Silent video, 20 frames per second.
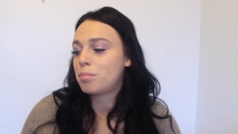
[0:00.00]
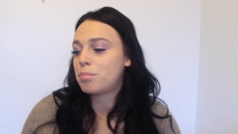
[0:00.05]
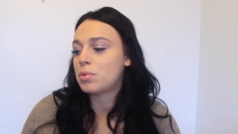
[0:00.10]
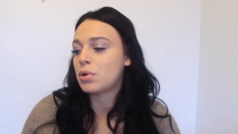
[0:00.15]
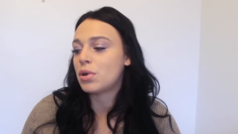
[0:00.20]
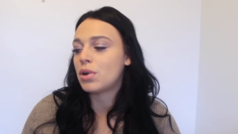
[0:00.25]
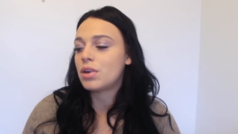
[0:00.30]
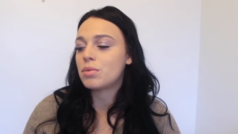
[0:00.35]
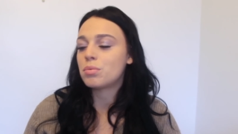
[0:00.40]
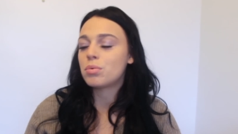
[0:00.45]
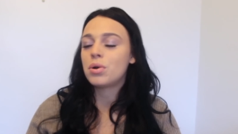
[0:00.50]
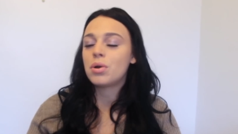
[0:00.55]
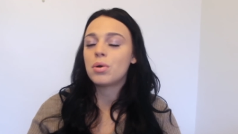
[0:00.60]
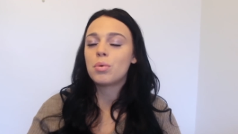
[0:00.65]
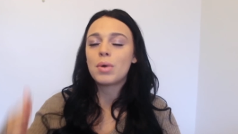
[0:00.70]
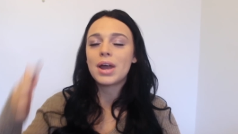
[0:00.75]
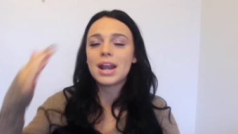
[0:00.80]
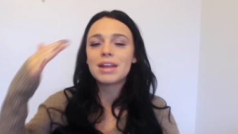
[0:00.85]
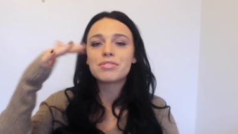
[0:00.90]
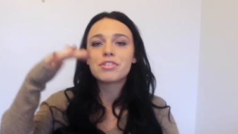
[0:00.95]
but
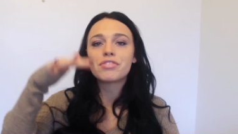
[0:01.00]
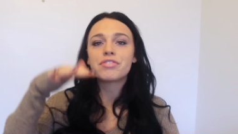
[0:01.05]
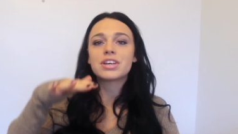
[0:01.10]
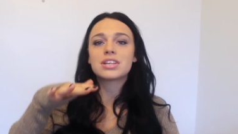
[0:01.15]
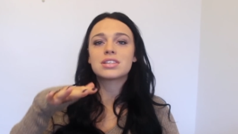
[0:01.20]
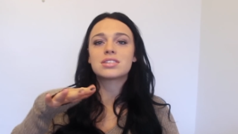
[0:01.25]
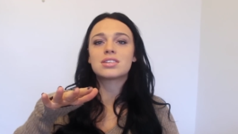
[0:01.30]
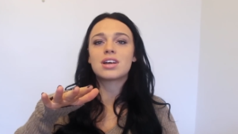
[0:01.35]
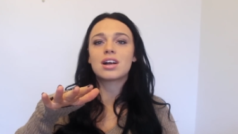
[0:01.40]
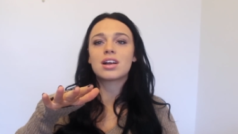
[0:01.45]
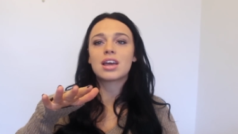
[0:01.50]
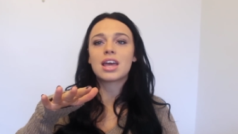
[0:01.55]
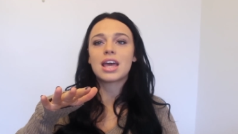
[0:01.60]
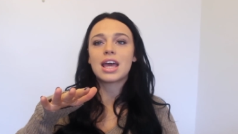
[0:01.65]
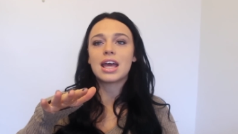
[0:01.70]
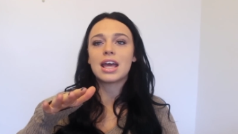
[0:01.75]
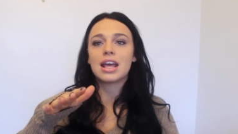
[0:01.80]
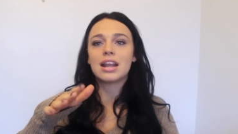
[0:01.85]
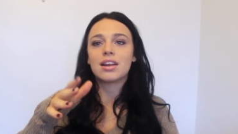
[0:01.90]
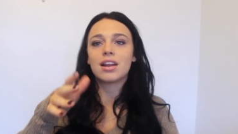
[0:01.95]
when everything
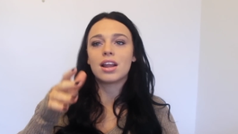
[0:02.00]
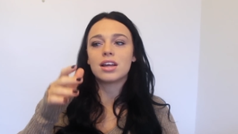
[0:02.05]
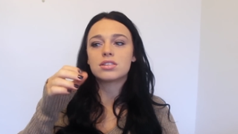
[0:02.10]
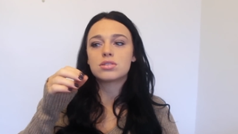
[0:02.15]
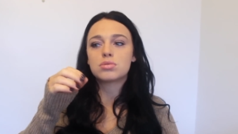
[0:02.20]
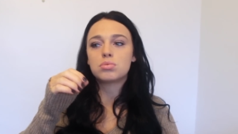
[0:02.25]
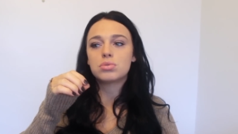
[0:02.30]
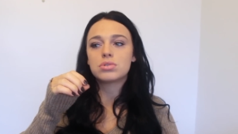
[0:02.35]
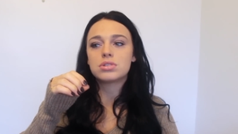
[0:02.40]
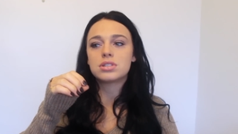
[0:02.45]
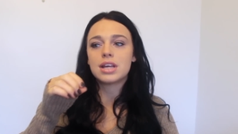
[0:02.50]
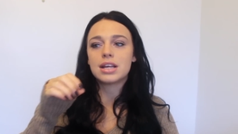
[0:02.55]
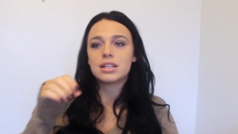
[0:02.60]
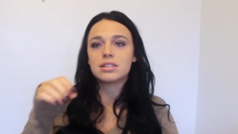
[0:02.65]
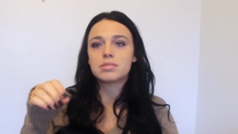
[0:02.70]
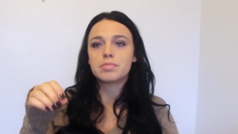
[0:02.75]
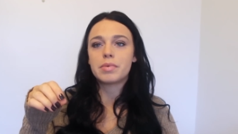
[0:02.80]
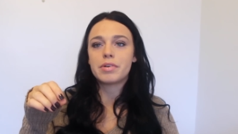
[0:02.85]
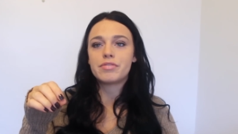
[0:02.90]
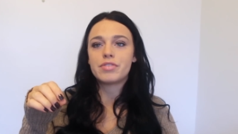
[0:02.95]
sunk in, like towards the
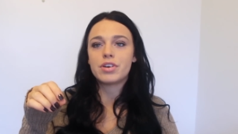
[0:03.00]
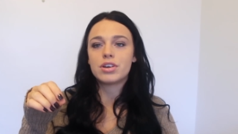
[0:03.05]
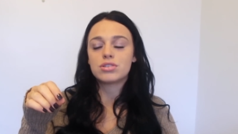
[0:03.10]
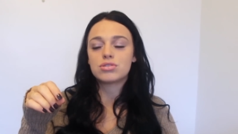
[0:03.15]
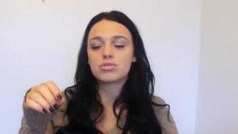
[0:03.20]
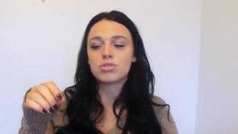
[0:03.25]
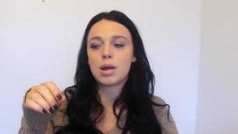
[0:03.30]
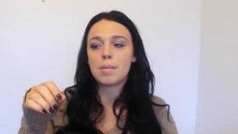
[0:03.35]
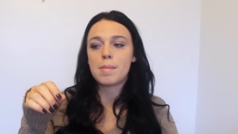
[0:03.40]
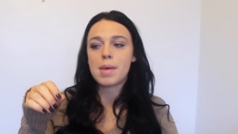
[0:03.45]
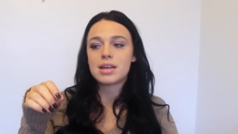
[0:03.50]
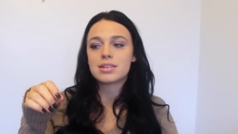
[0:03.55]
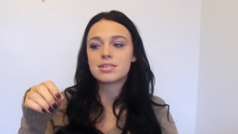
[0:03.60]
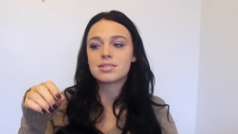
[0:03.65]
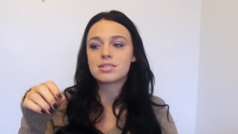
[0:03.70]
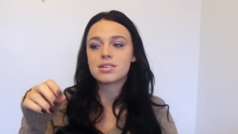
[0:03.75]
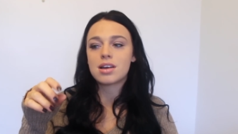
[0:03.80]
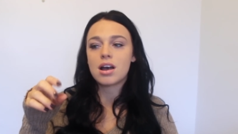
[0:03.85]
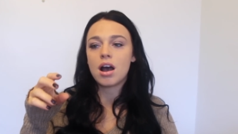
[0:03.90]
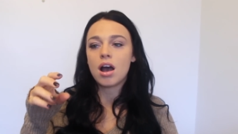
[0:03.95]
end of my first
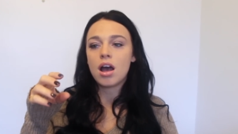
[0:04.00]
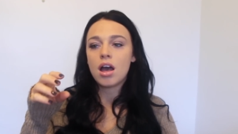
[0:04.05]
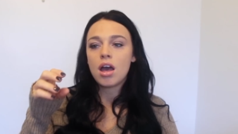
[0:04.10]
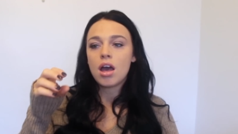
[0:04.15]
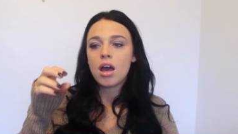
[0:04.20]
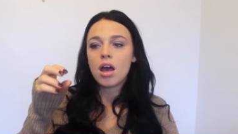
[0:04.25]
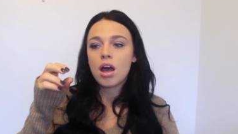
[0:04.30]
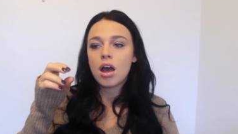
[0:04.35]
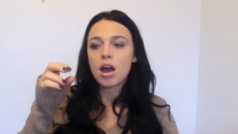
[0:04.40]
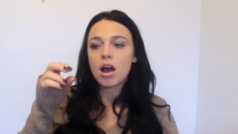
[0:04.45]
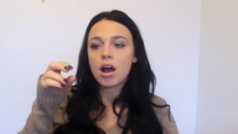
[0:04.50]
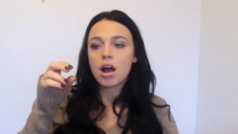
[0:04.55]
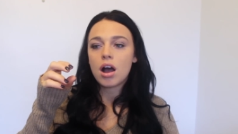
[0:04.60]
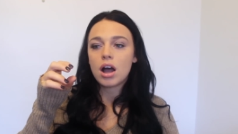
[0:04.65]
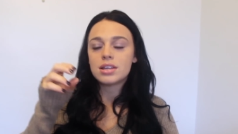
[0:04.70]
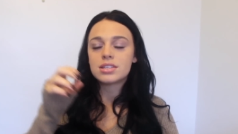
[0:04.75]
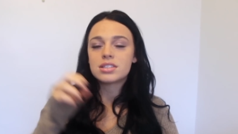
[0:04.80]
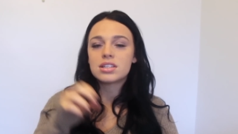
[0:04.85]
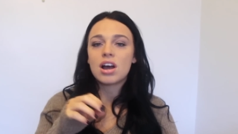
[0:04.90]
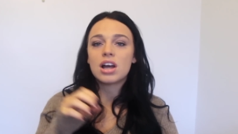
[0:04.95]
trimester,
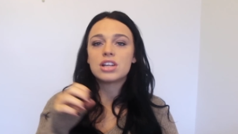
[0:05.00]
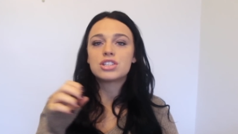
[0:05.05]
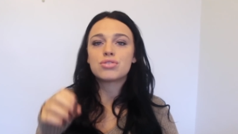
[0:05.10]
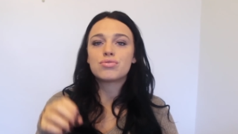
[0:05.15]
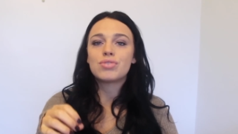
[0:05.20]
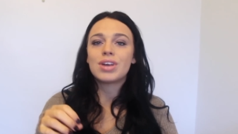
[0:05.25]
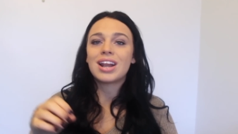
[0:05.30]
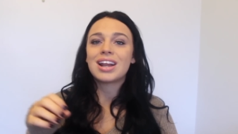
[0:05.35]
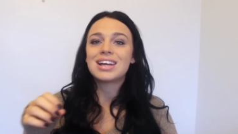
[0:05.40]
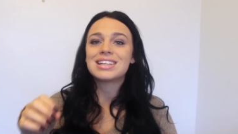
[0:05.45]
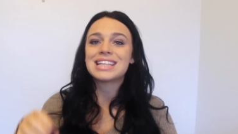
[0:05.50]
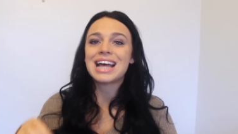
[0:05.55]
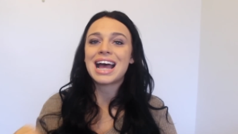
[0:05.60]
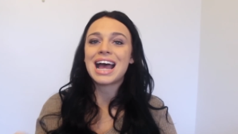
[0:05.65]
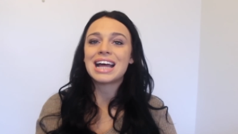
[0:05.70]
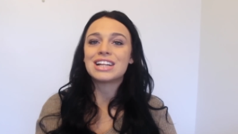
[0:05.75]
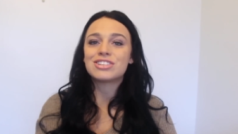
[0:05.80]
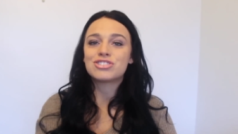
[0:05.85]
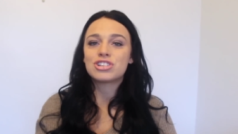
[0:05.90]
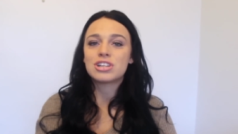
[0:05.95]
I started to realise
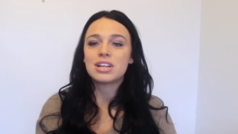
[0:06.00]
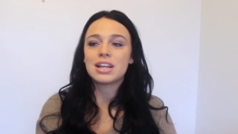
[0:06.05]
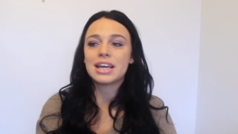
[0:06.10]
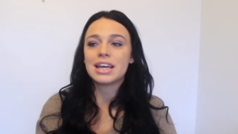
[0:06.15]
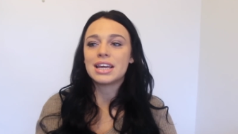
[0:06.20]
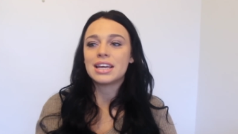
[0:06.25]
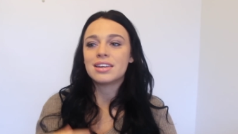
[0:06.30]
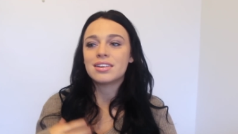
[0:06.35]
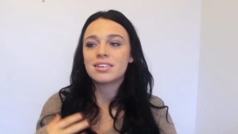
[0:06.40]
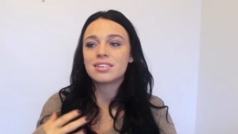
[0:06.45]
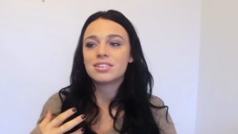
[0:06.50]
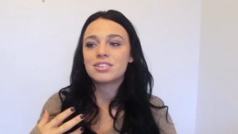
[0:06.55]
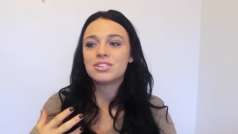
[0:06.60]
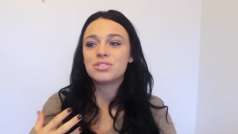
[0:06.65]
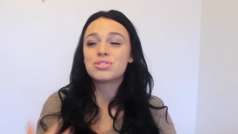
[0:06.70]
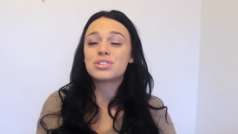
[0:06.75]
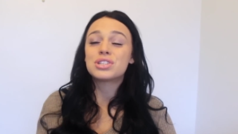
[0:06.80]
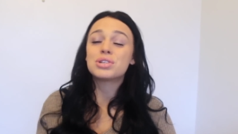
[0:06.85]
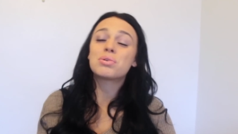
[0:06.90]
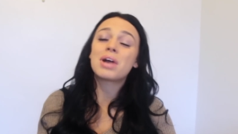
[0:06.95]
that actually
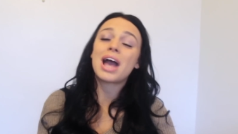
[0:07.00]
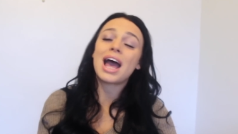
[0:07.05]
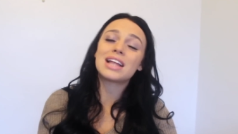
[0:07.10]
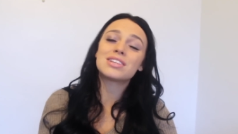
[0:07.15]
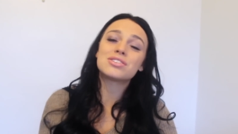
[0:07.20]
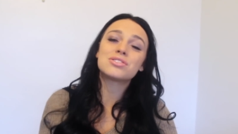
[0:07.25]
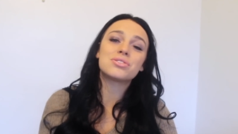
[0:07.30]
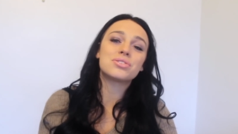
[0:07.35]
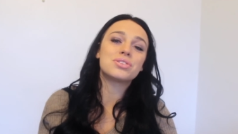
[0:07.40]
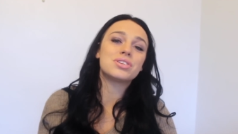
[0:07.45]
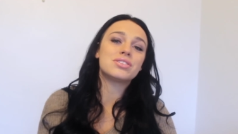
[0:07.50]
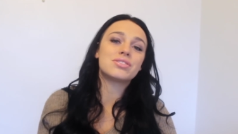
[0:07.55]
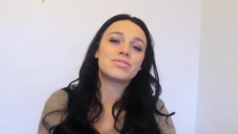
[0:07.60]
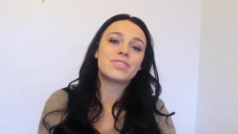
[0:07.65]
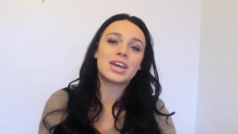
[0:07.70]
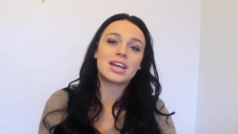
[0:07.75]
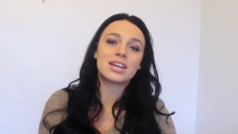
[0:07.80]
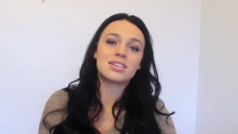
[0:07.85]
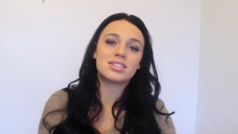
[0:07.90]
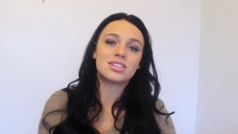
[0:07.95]
you still can do these
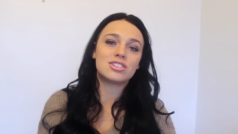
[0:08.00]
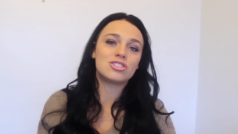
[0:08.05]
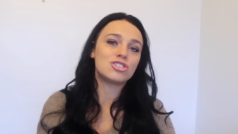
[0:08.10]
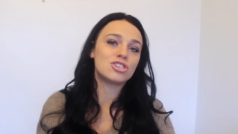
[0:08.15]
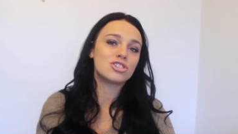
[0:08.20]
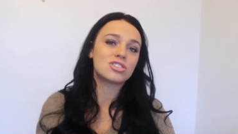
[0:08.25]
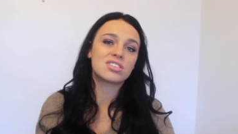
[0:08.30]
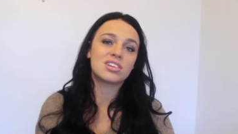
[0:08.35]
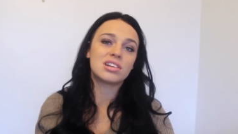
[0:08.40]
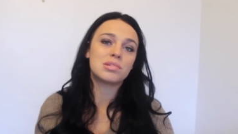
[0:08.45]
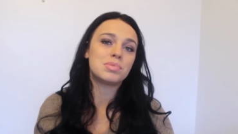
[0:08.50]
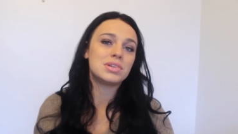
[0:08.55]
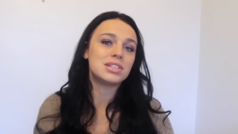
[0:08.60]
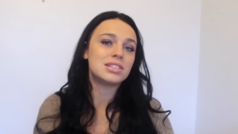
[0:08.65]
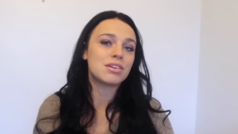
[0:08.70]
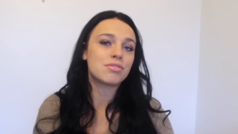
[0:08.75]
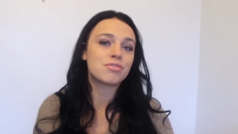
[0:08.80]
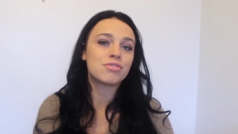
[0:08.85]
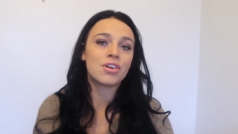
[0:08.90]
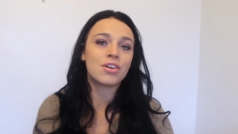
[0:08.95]
things, it's just going to be
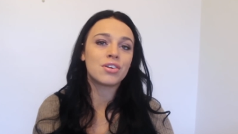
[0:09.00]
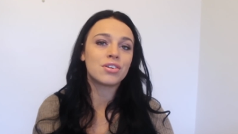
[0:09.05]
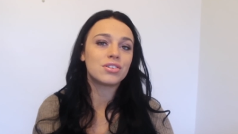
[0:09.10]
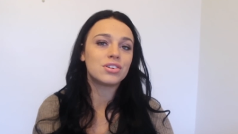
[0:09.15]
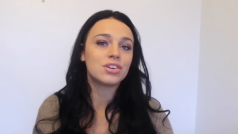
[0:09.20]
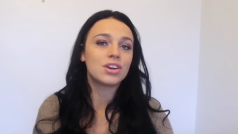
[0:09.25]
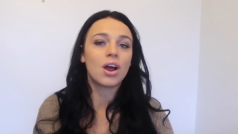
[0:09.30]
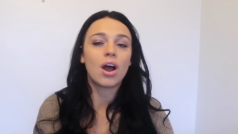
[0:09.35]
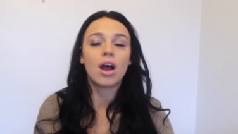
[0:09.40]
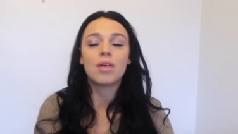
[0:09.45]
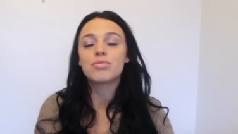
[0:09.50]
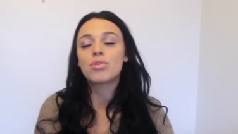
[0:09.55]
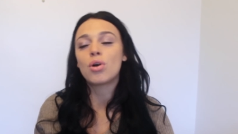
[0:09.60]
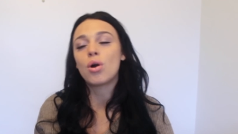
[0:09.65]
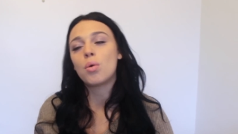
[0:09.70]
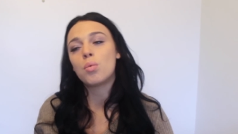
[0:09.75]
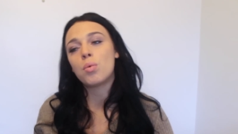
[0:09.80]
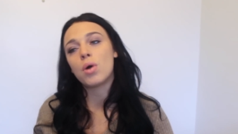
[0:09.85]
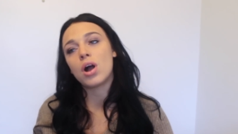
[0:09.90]
different. You know, I've got to